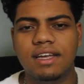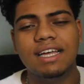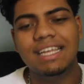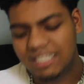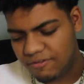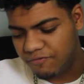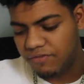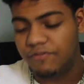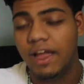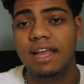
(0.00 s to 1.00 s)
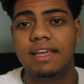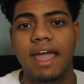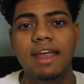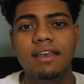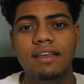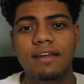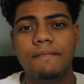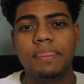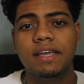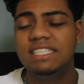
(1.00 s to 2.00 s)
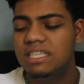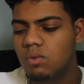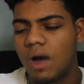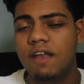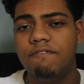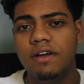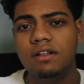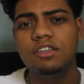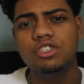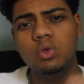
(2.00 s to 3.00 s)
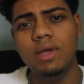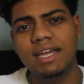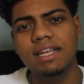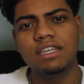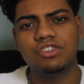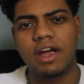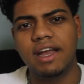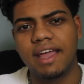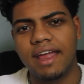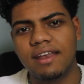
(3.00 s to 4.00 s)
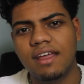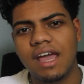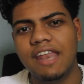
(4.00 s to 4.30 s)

Fail again, see why it failed, tweak it, try it again.